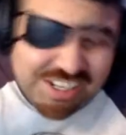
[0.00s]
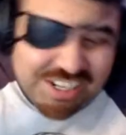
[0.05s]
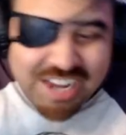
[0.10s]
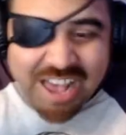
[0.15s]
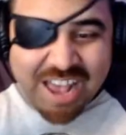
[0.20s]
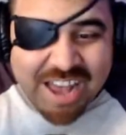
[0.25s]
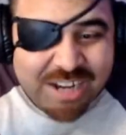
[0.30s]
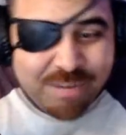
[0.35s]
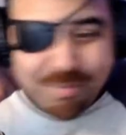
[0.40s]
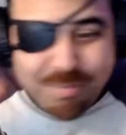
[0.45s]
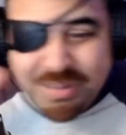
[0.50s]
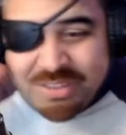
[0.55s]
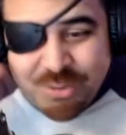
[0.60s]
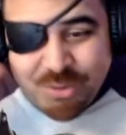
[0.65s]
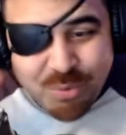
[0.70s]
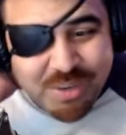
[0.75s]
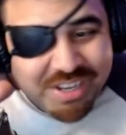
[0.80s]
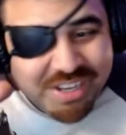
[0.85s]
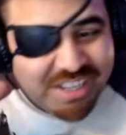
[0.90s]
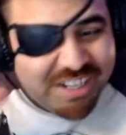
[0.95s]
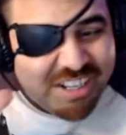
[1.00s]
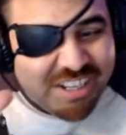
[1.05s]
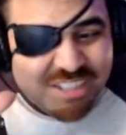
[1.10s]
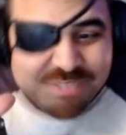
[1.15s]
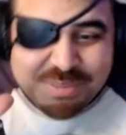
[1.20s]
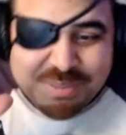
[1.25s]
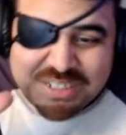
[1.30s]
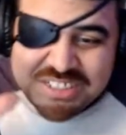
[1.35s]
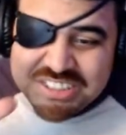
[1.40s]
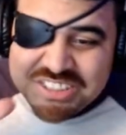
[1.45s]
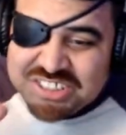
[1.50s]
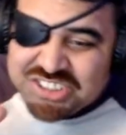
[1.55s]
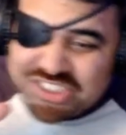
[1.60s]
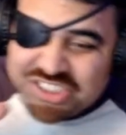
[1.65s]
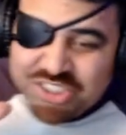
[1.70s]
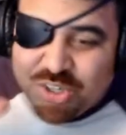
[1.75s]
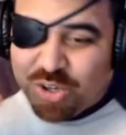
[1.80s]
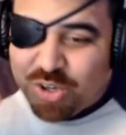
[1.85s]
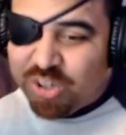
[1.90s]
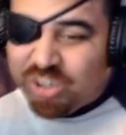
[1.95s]
had to be the way it is because it's
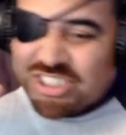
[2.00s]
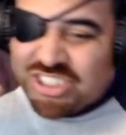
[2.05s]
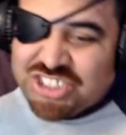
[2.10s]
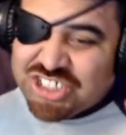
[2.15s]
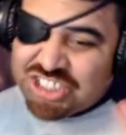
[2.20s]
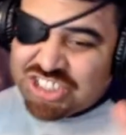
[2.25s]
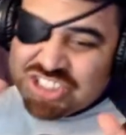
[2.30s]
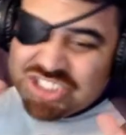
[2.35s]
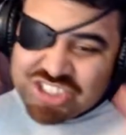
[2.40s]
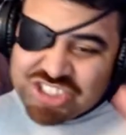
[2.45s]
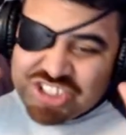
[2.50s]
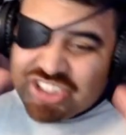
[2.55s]
the origins,